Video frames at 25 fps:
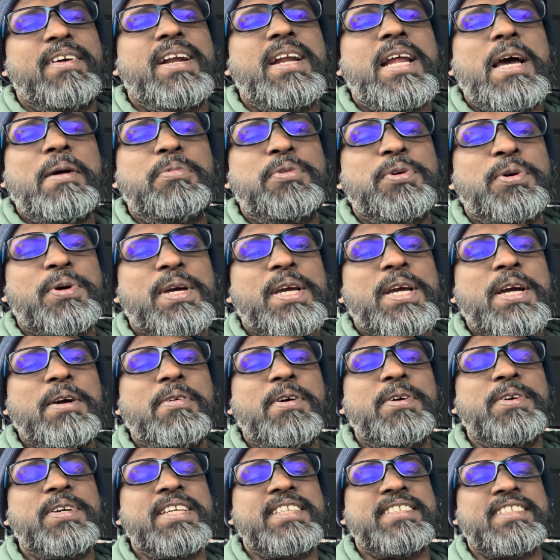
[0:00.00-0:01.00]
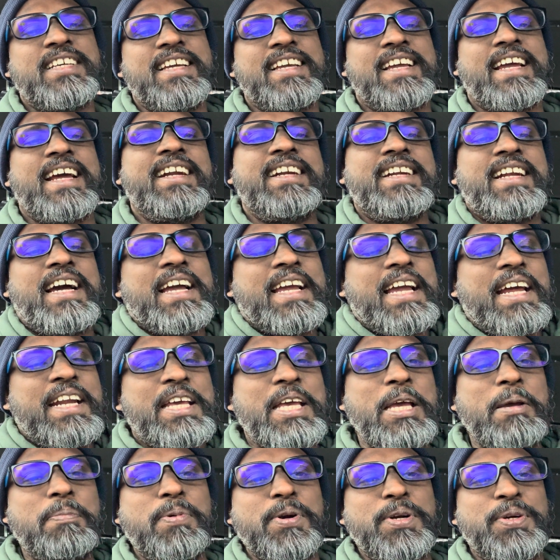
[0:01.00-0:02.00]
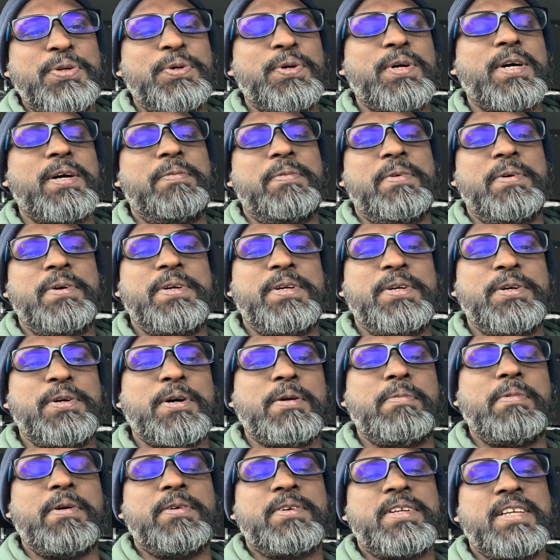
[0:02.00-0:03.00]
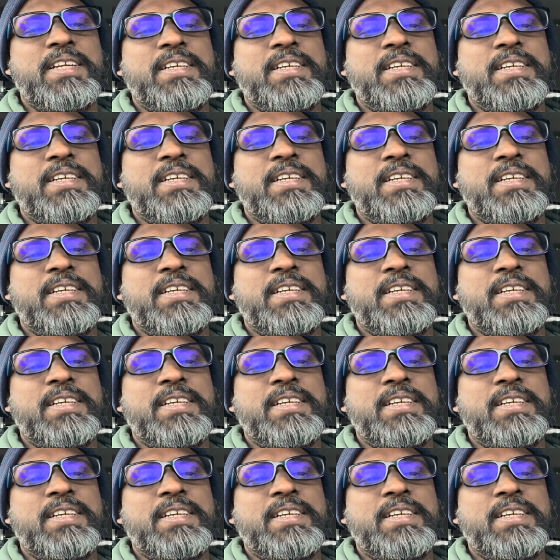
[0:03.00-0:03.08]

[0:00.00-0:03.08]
about it. So at the end, it's better